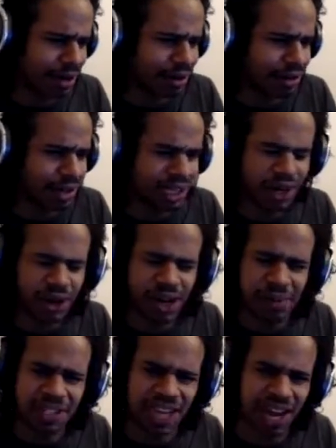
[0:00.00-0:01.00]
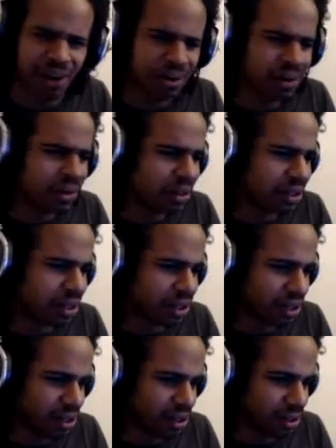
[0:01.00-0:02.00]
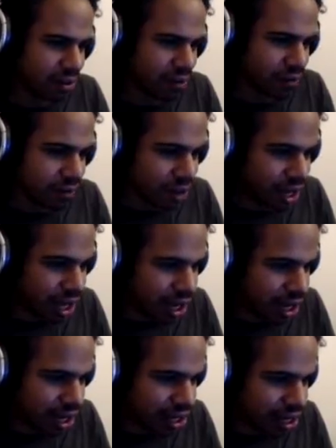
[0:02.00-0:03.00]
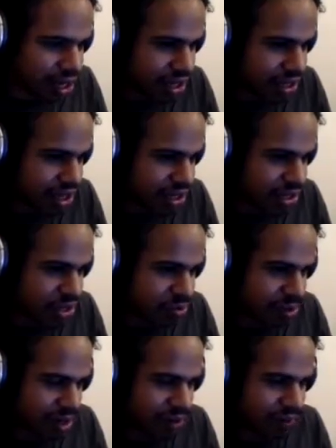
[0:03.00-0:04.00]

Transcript: I think her name was Now. Nah, he he's human.